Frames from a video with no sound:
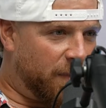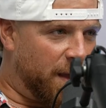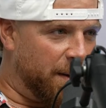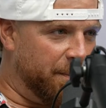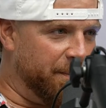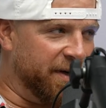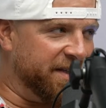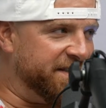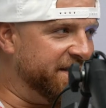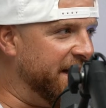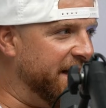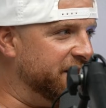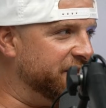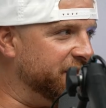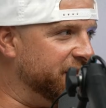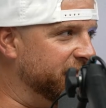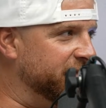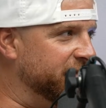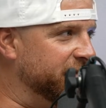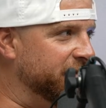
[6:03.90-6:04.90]
but
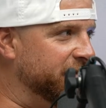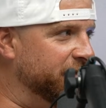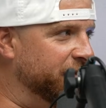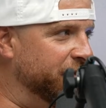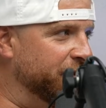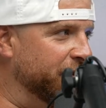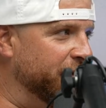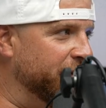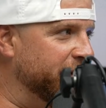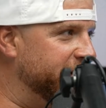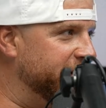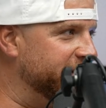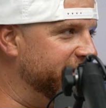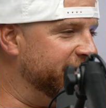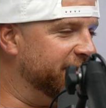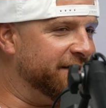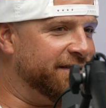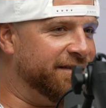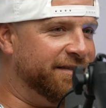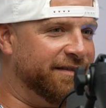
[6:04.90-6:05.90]
Central's, New York
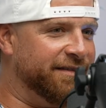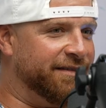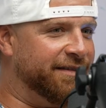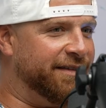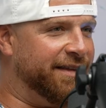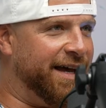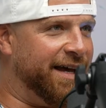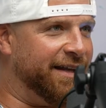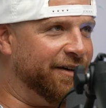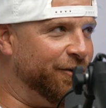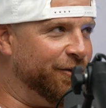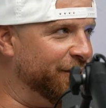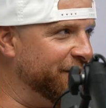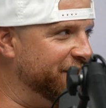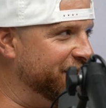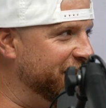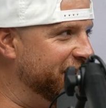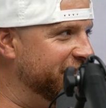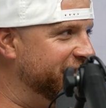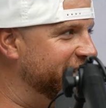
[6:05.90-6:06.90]
is, that North
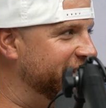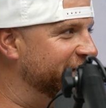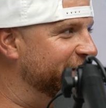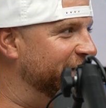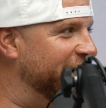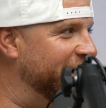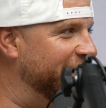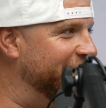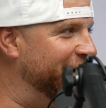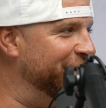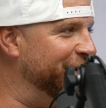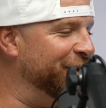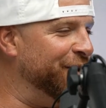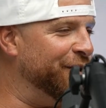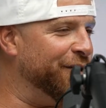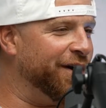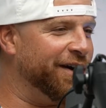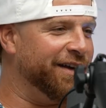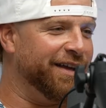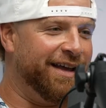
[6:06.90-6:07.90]
Jersey is very New
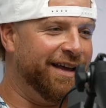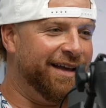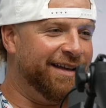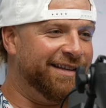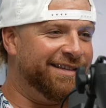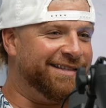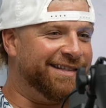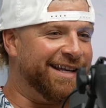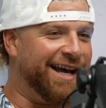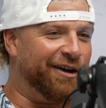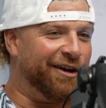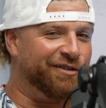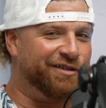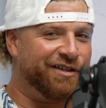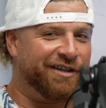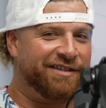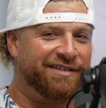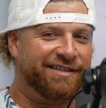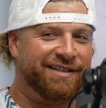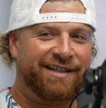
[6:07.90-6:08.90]
York. South
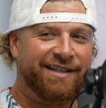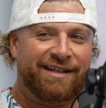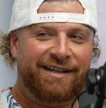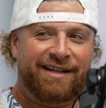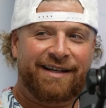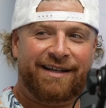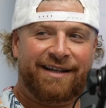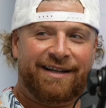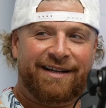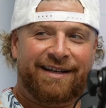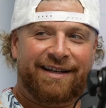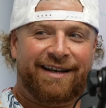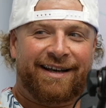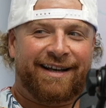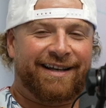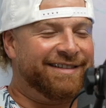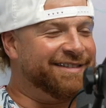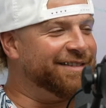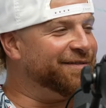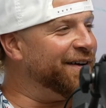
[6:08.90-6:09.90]
Jersey
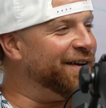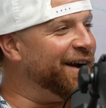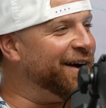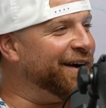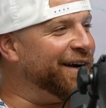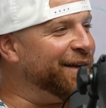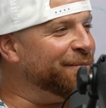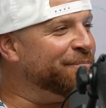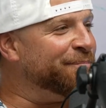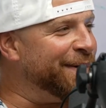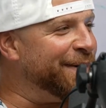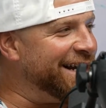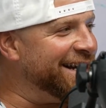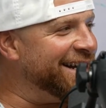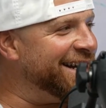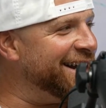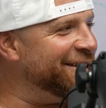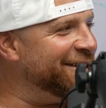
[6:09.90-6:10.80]
is very, you know